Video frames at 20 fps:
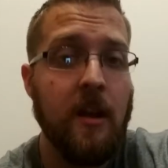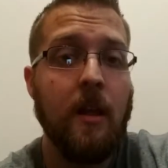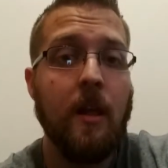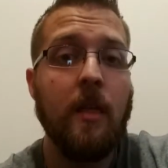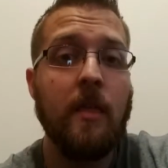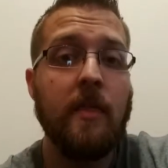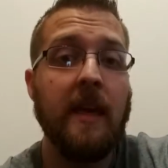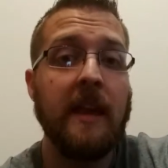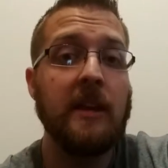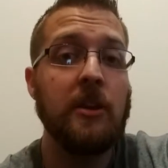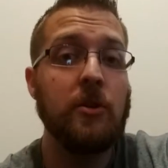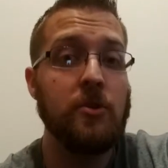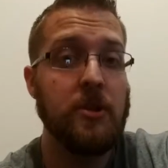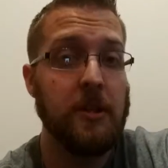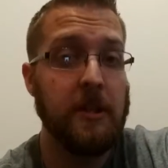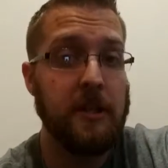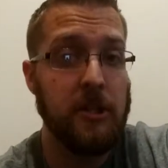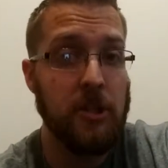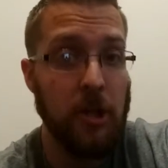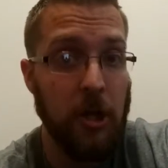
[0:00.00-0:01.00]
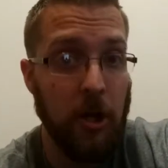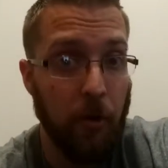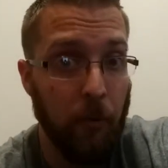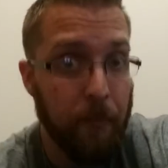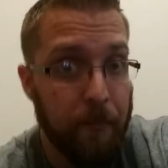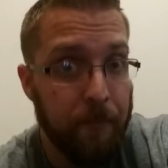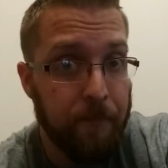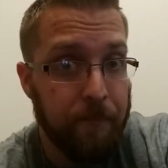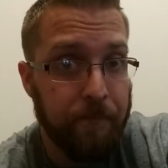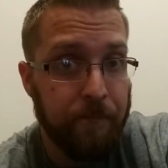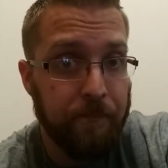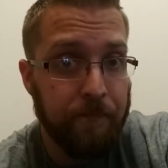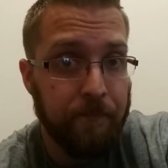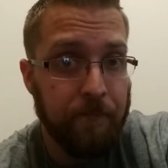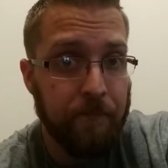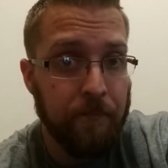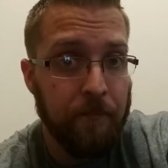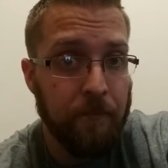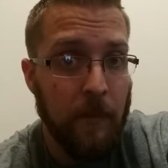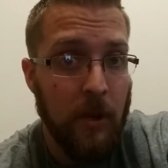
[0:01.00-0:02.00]
they usually do.
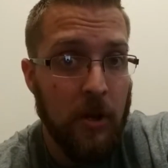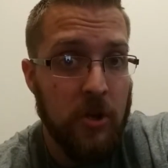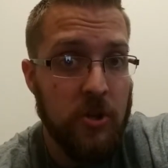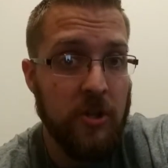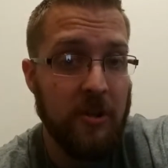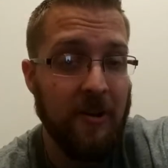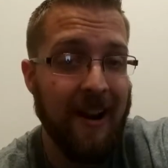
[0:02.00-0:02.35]
So